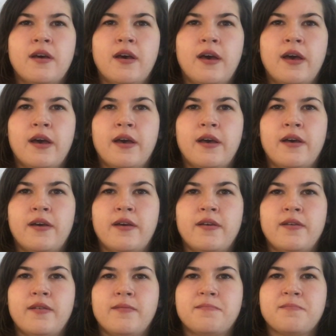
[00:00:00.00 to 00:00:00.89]

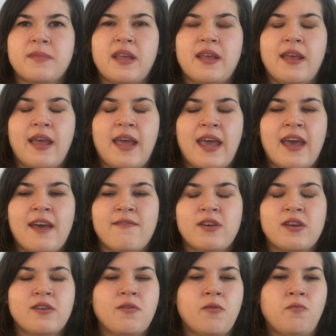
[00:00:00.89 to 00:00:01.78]

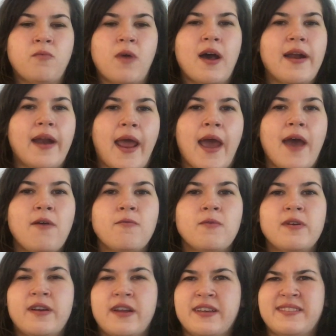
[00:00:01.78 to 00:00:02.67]
having Ron
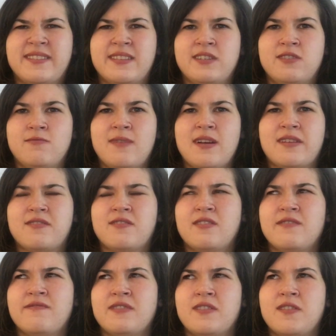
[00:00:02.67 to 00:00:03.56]
Howard as the
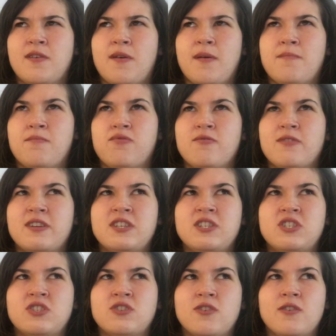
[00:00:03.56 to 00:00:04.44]
director, even though I'm
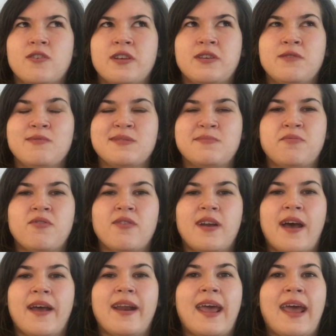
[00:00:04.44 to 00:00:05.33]
pretty sure he was
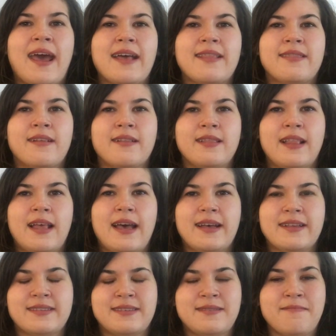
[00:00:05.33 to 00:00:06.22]
put on at the
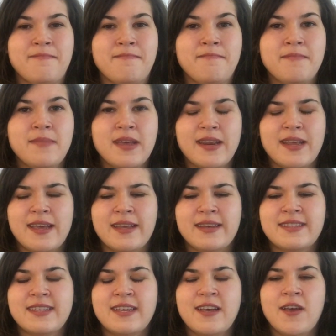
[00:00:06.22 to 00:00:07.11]
last
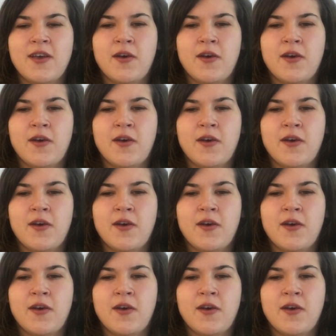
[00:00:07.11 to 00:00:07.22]
minute